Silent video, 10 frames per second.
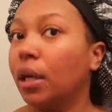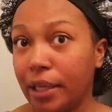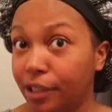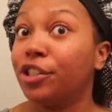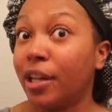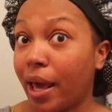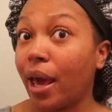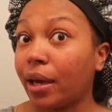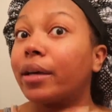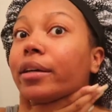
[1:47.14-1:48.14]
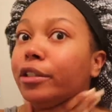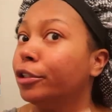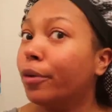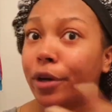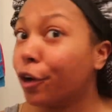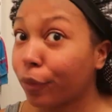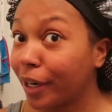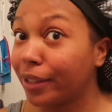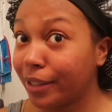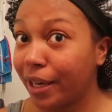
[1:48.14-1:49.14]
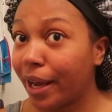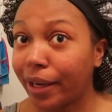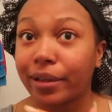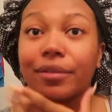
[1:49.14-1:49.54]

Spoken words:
Get your neck. You don't want no wrinkly neck.